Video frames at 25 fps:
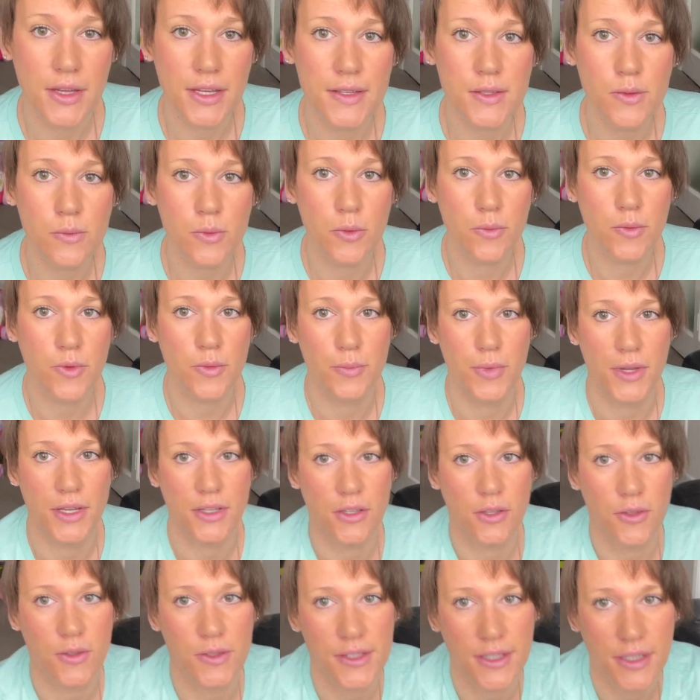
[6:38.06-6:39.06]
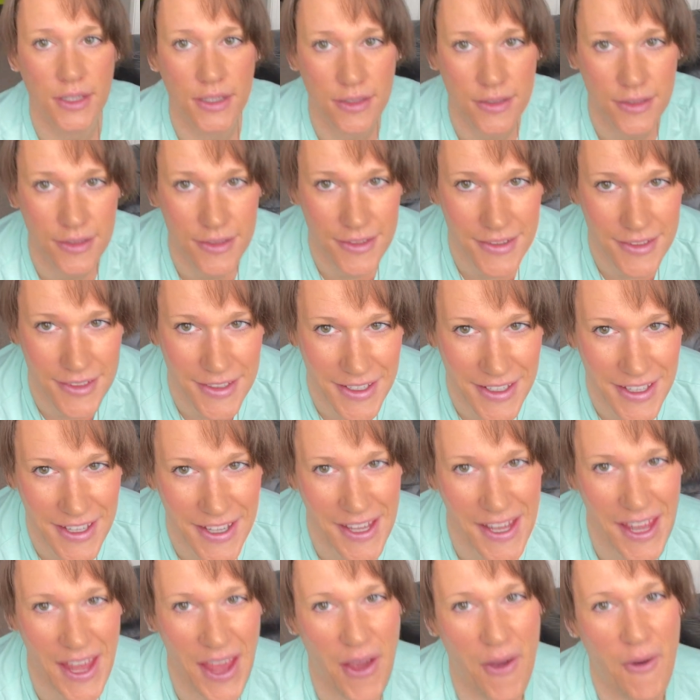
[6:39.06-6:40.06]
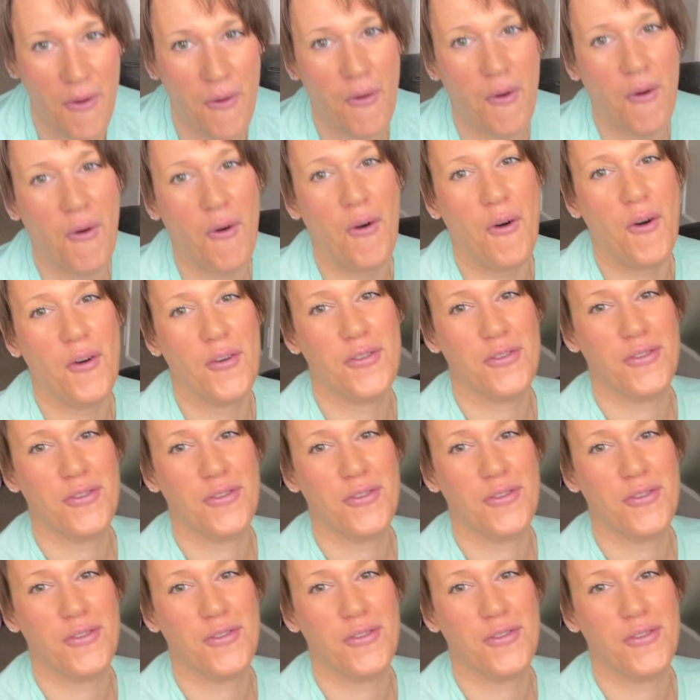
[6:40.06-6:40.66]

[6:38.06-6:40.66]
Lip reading: these are what we've been using. Get off,